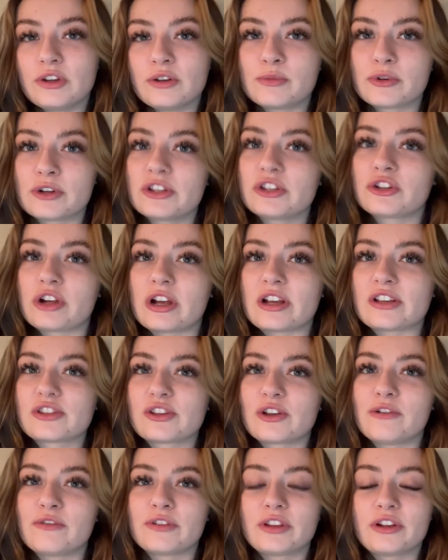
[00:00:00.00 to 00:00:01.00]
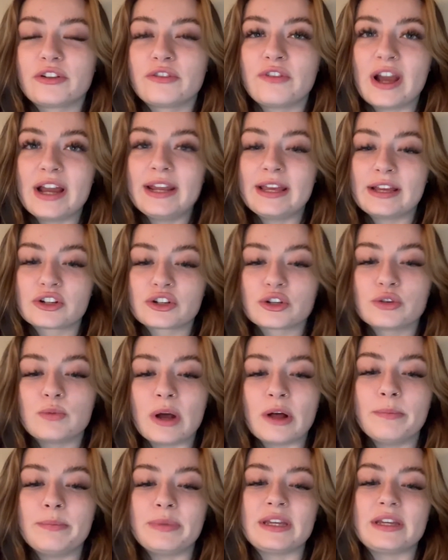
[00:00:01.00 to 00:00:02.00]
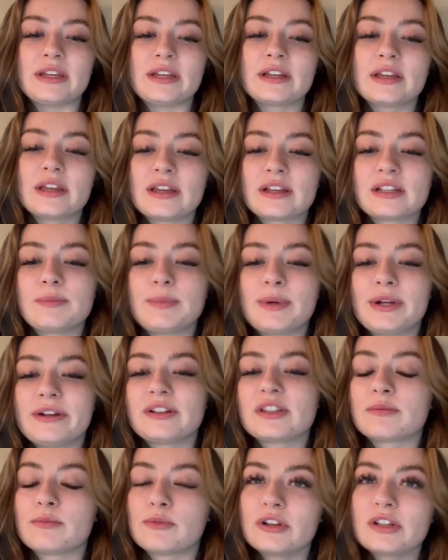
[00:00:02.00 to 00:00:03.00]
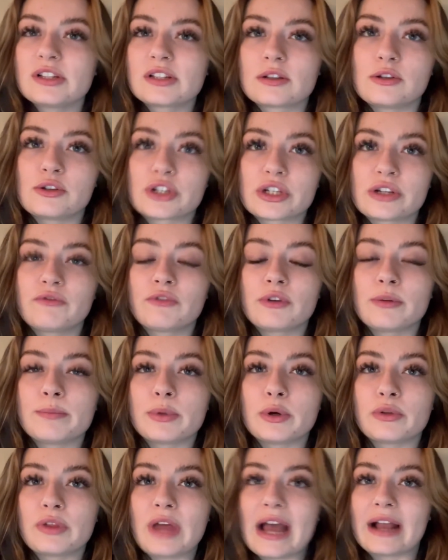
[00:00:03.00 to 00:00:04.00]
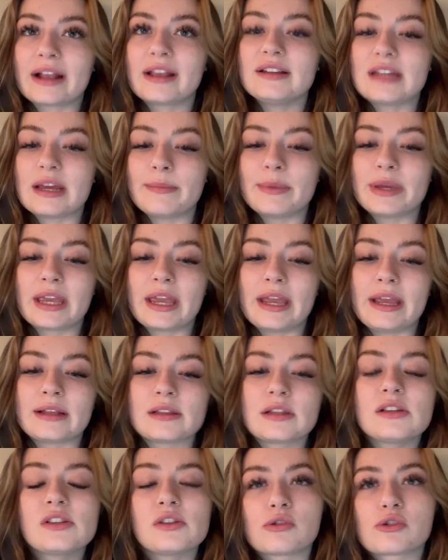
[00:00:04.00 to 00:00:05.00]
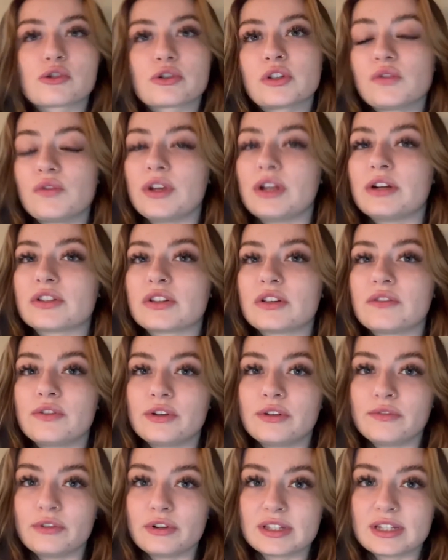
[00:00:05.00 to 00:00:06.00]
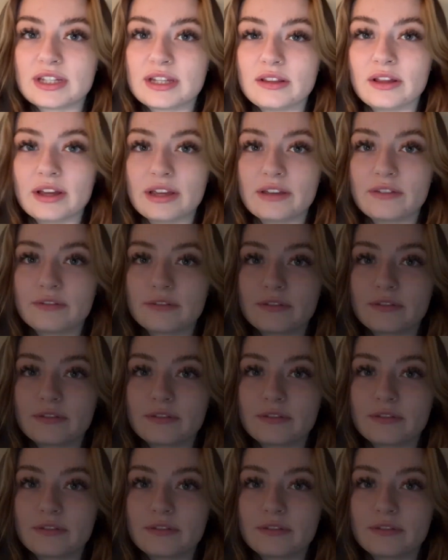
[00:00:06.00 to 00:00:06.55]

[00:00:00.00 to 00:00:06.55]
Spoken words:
more stress over their financial well-being experience more exclusion from both academic and the social spheres of university life.